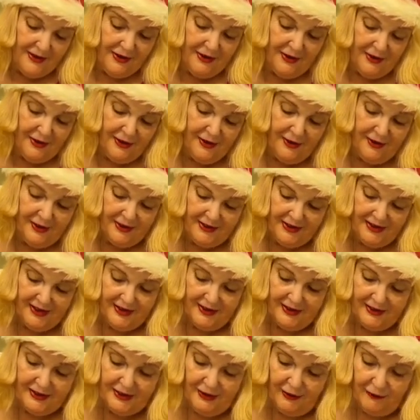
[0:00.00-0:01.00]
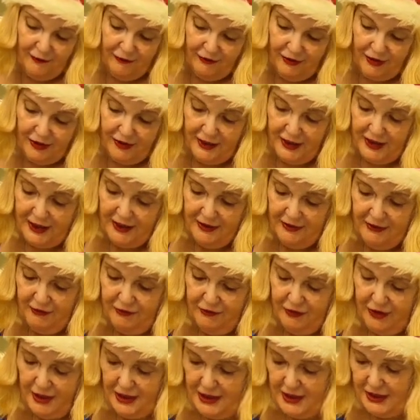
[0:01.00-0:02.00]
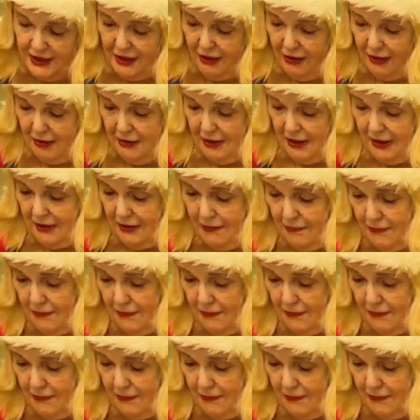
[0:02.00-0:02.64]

Oh dear, so funny. I find this highly